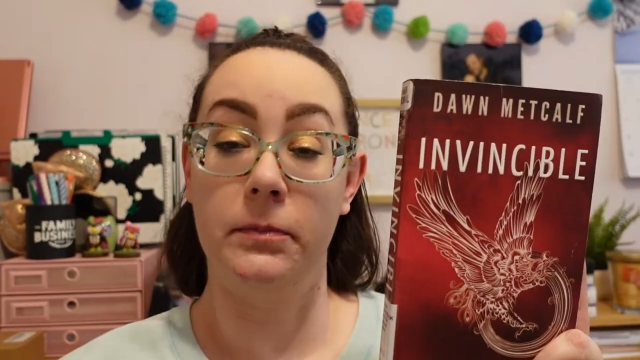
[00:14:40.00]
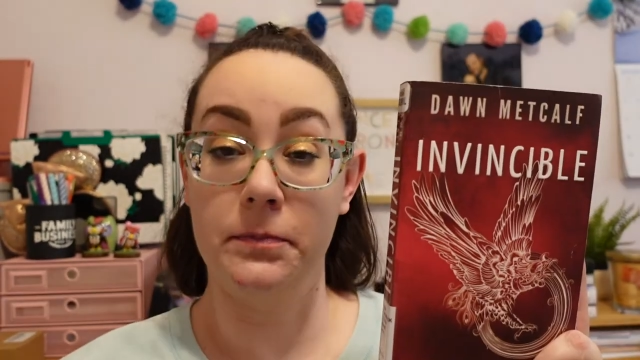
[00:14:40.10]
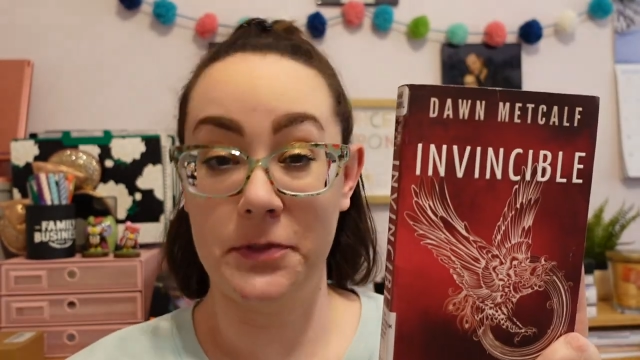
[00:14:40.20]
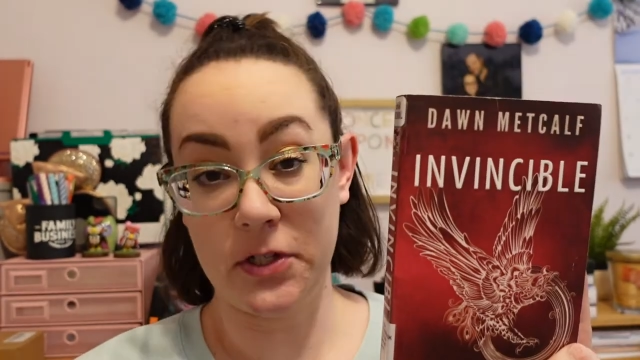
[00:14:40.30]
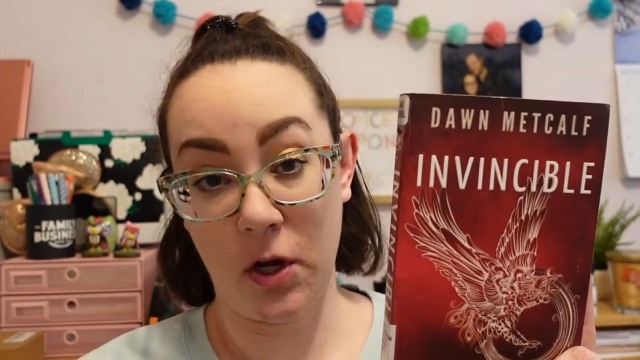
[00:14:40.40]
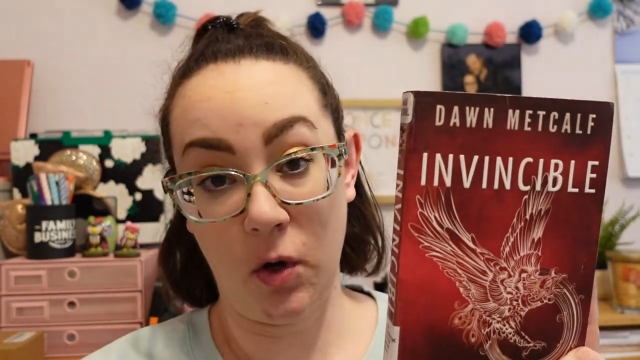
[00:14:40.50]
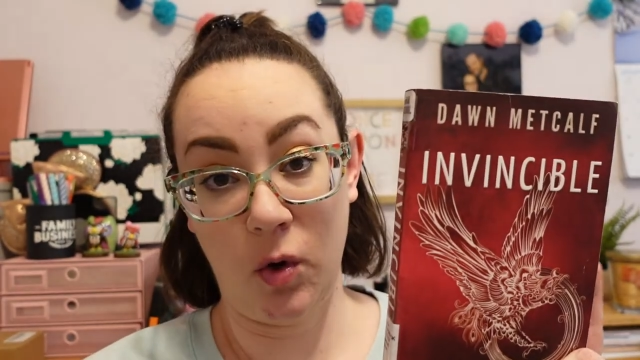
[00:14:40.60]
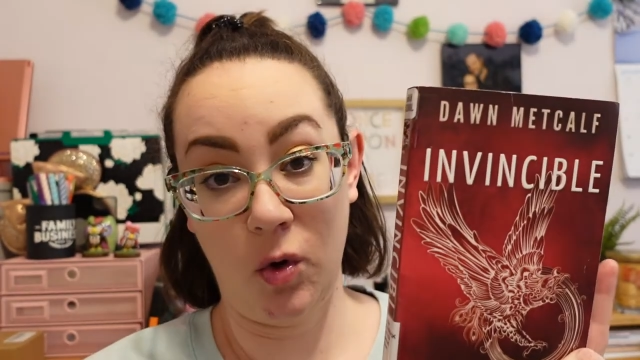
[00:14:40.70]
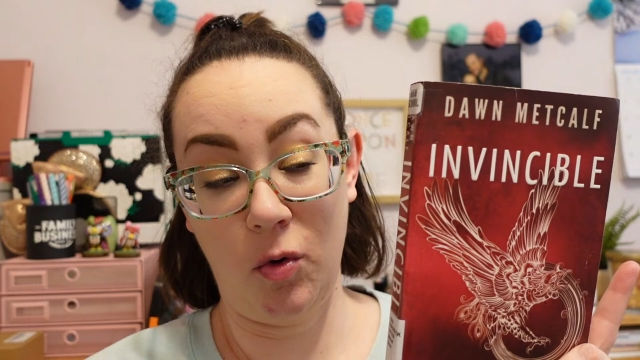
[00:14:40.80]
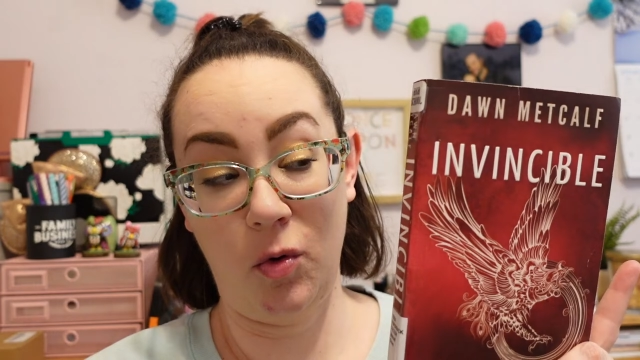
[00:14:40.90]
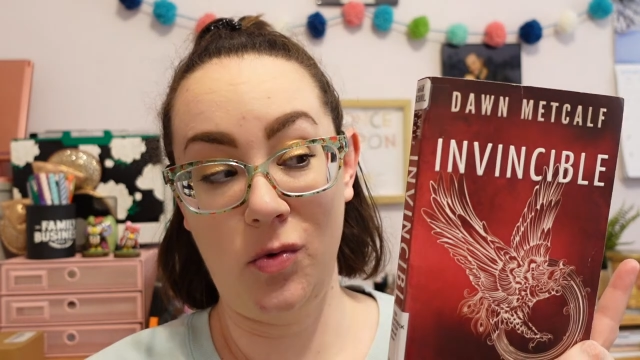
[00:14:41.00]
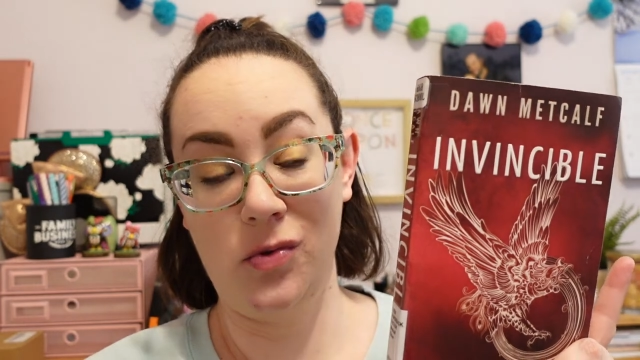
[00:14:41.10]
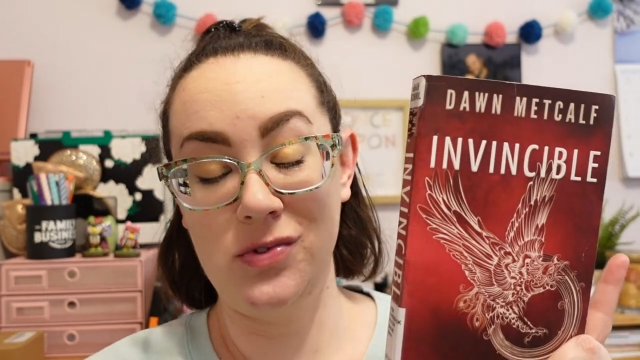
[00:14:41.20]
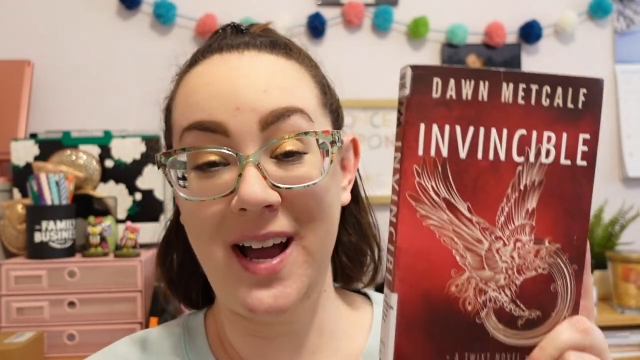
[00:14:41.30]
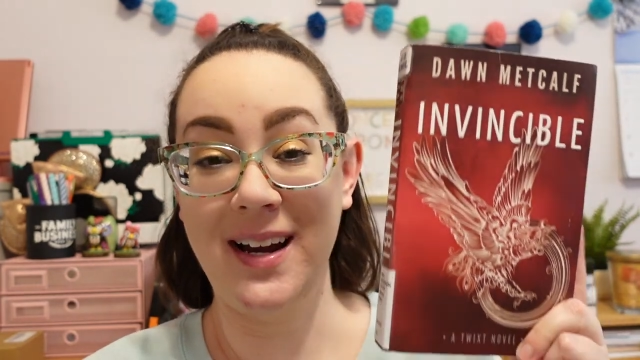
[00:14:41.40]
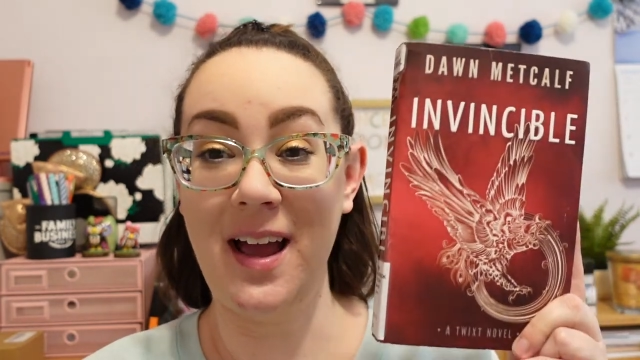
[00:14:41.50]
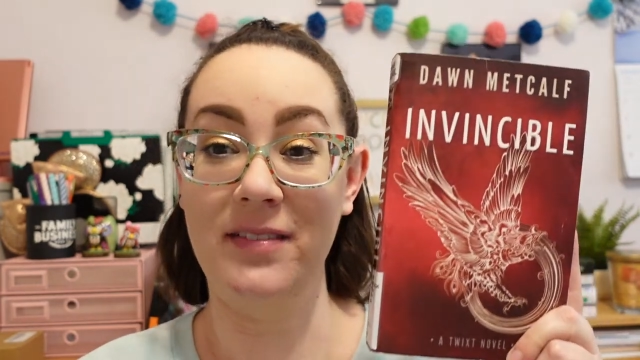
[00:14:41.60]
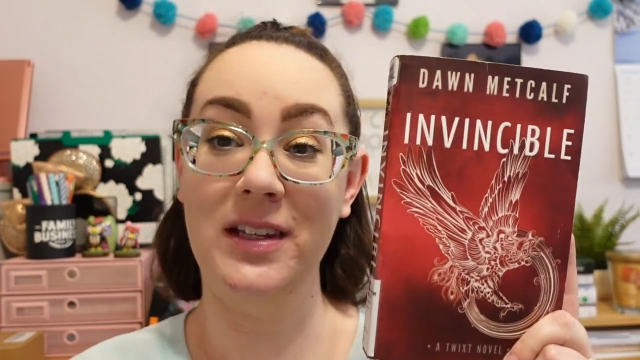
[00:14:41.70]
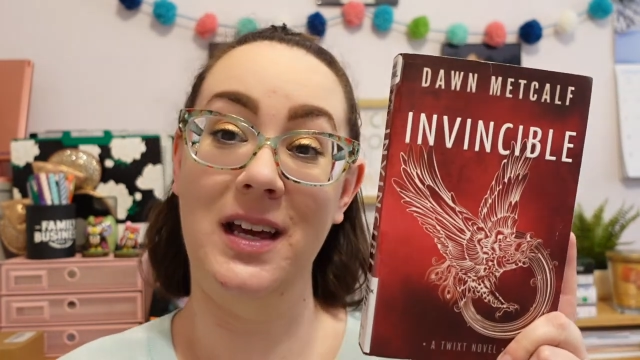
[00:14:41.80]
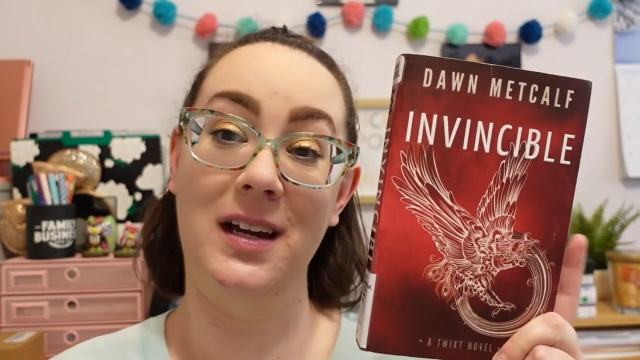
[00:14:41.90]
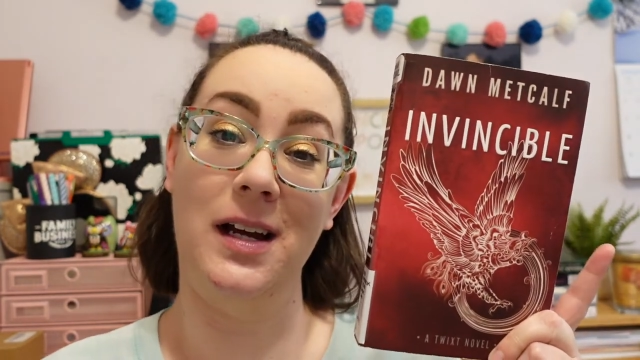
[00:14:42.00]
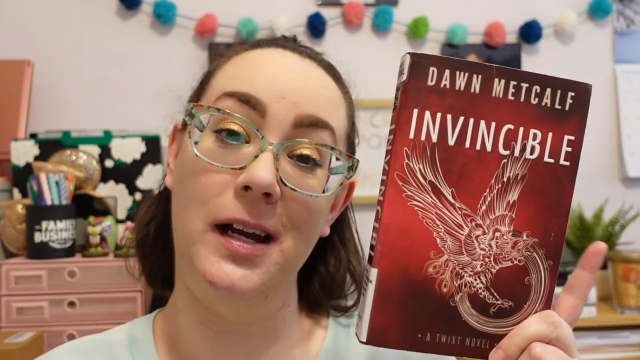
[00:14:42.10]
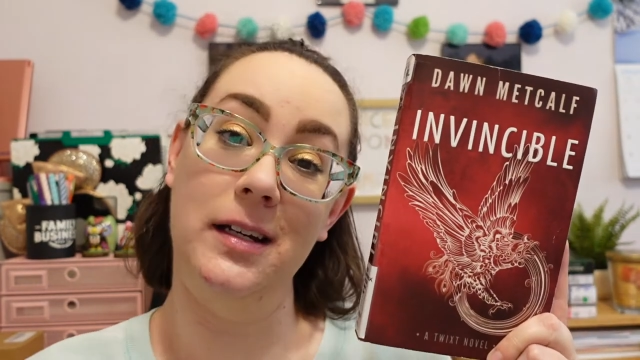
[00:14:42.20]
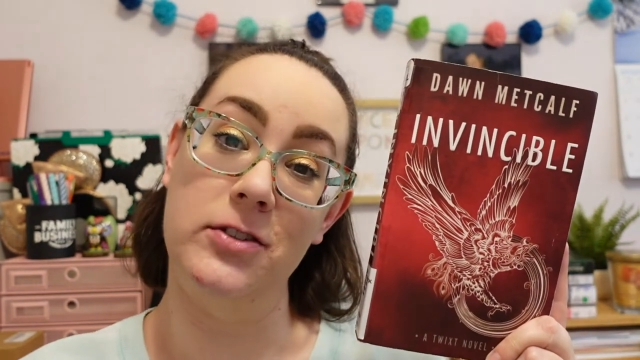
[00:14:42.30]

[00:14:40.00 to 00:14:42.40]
so not having that kind